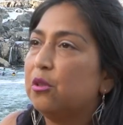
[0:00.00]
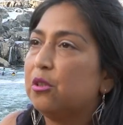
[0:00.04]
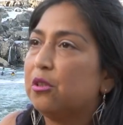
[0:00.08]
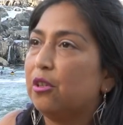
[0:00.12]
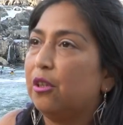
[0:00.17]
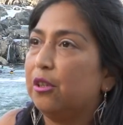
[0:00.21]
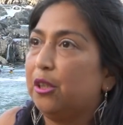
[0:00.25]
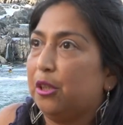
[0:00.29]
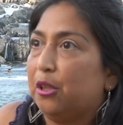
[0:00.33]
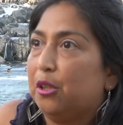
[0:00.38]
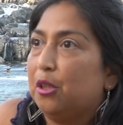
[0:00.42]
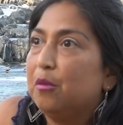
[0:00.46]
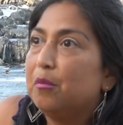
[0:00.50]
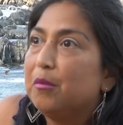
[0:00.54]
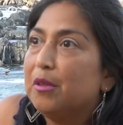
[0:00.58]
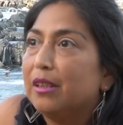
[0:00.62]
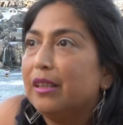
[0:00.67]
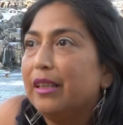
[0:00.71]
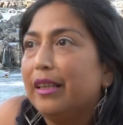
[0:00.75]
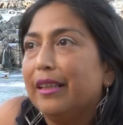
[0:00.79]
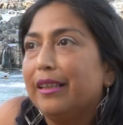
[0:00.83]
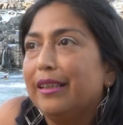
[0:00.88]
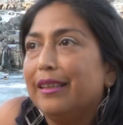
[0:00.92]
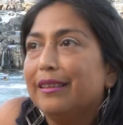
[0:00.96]
you start
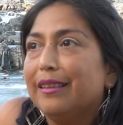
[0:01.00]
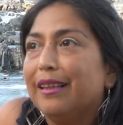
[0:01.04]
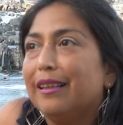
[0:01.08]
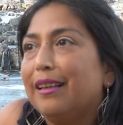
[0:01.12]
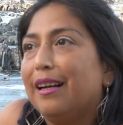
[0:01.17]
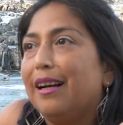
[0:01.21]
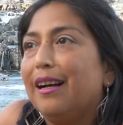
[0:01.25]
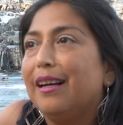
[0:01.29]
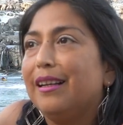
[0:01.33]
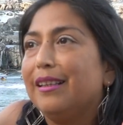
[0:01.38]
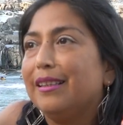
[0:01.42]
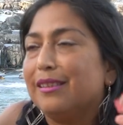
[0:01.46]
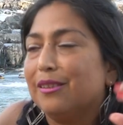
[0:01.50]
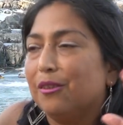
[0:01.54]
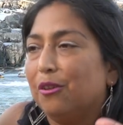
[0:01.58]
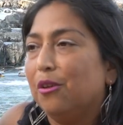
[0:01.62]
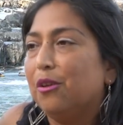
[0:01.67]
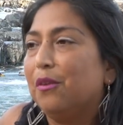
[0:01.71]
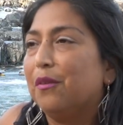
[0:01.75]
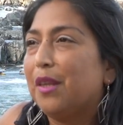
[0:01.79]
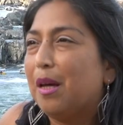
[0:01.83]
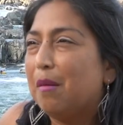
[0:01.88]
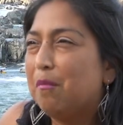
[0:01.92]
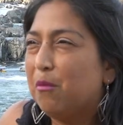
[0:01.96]
accumulating that ice.
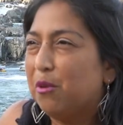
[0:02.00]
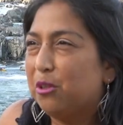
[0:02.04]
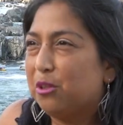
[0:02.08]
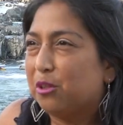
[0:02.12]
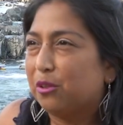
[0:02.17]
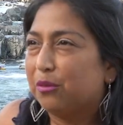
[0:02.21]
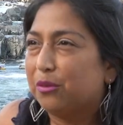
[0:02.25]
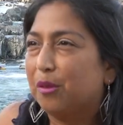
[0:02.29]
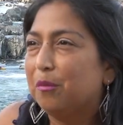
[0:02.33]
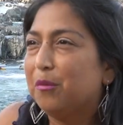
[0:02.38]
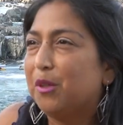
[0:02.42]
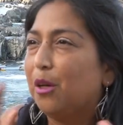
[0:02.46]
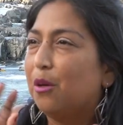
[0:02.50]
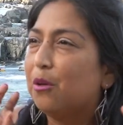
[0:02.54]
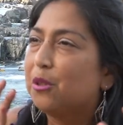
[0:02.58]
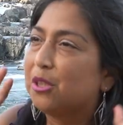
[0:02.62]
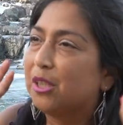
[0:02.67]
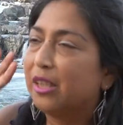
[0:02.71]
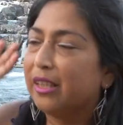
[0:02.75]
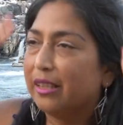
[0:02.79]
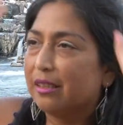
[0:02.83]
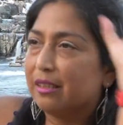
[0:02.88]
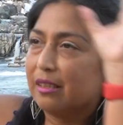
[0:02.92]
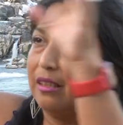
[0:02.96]
All of that moisture from the
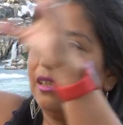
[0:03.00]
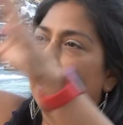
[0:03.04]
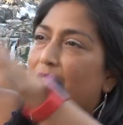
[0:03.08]
ocean gets